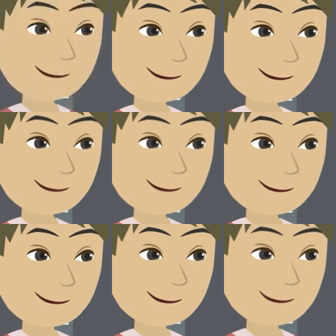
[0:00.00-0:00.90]

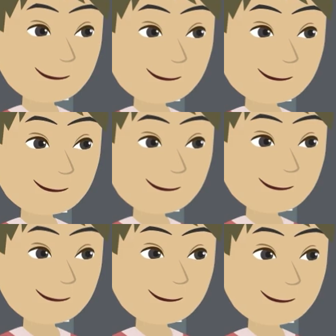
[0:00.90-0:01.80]

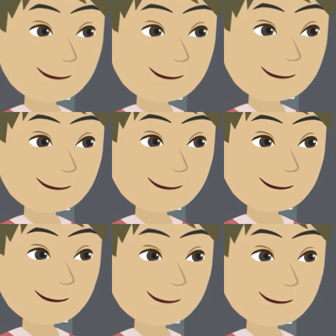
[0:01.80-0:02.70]

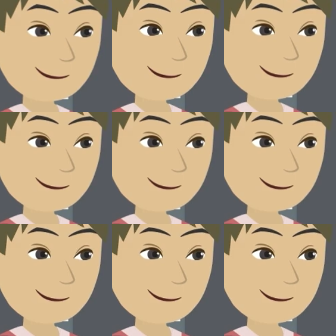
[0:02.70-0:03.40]
[no speech]